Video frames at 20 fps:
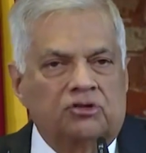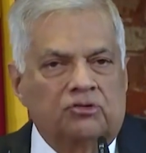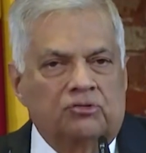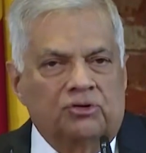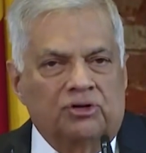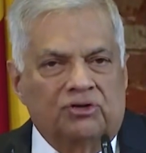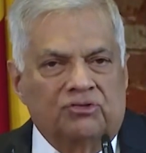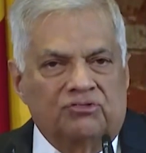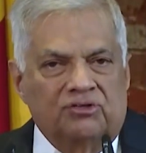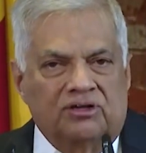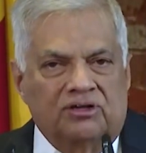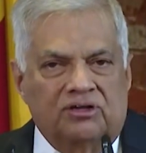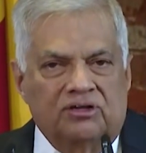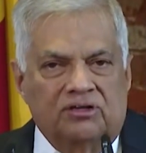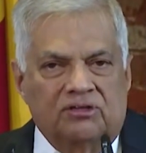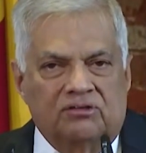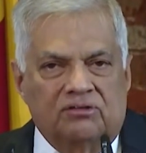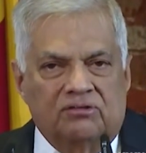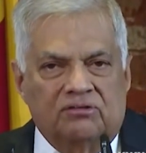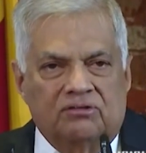
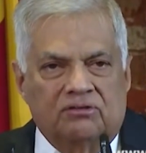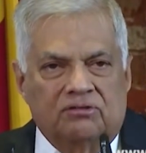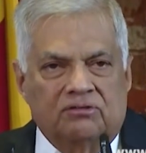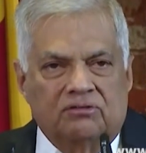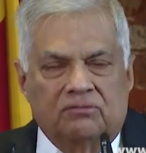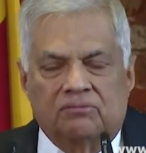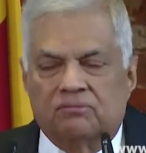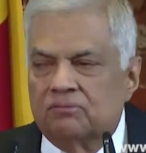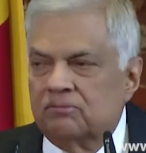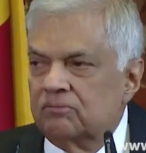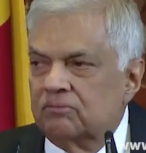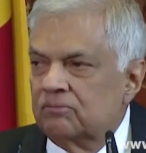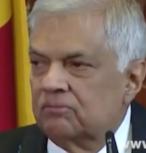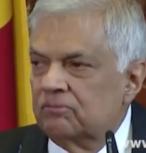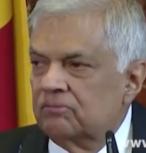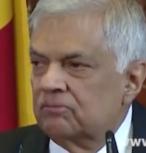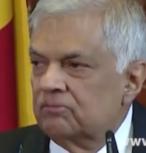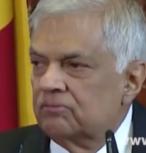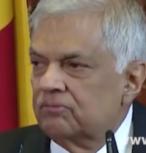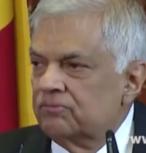universities?
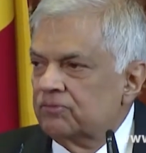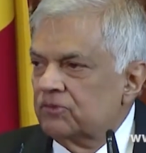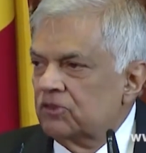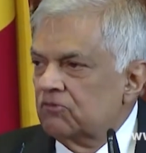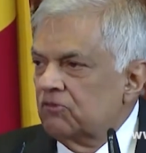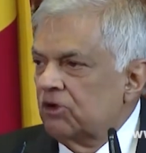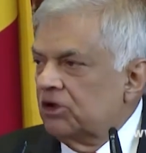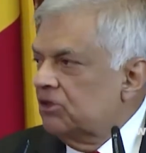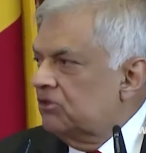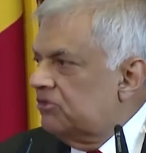What